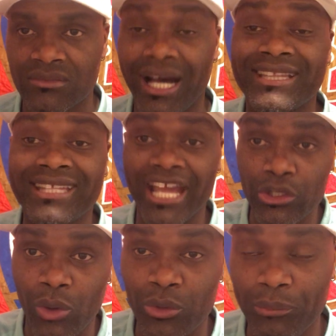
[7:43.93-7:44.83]
And they are
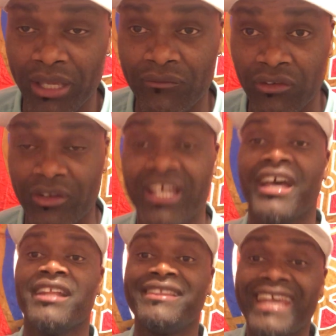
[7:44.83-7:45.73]
the one who paying for it.
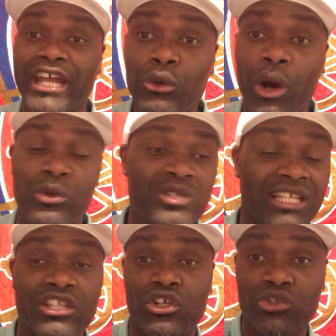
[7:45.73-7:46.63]
They are the one who's
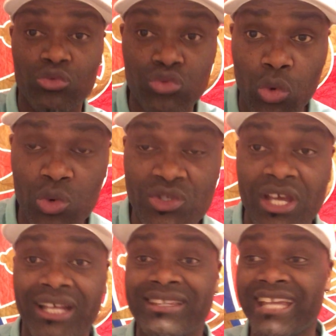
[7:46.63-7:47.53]
setting on the rules.
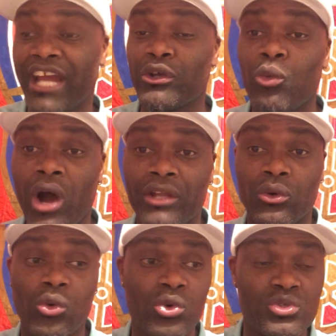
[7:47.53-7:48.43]
They are the one
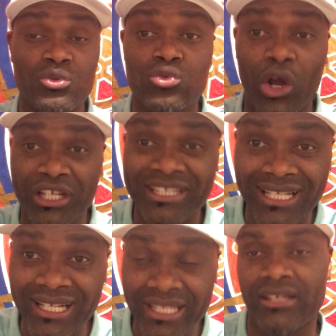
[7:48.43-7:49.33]
who's running the
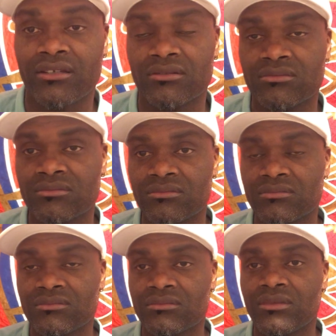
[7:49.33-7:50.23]
league.
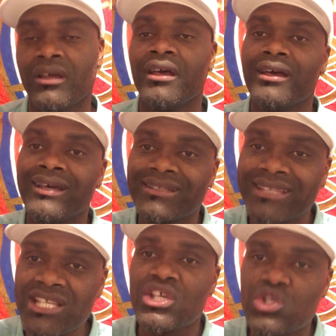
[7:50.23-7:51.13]

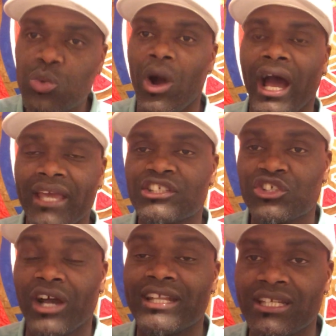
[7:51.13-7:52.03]
This is why
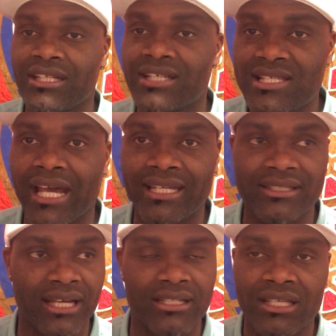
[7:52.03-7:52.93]
Troy Deeney decided
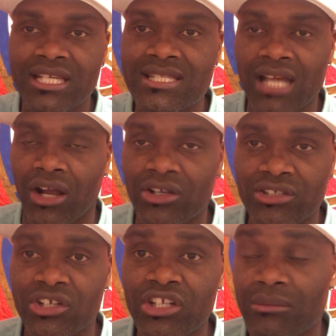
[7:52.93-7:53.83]
that he's not going to
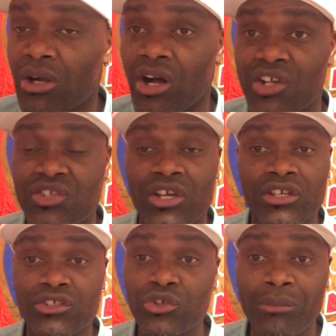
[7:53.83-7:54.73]
turn up, because
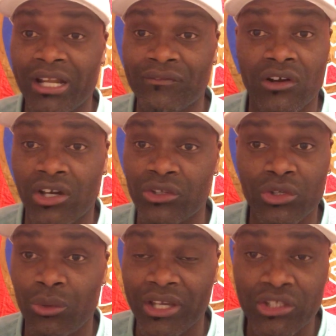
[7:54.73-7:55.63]
you motherfucker don't
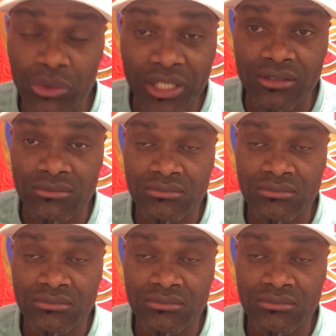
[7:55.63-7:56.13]
know what you're doing.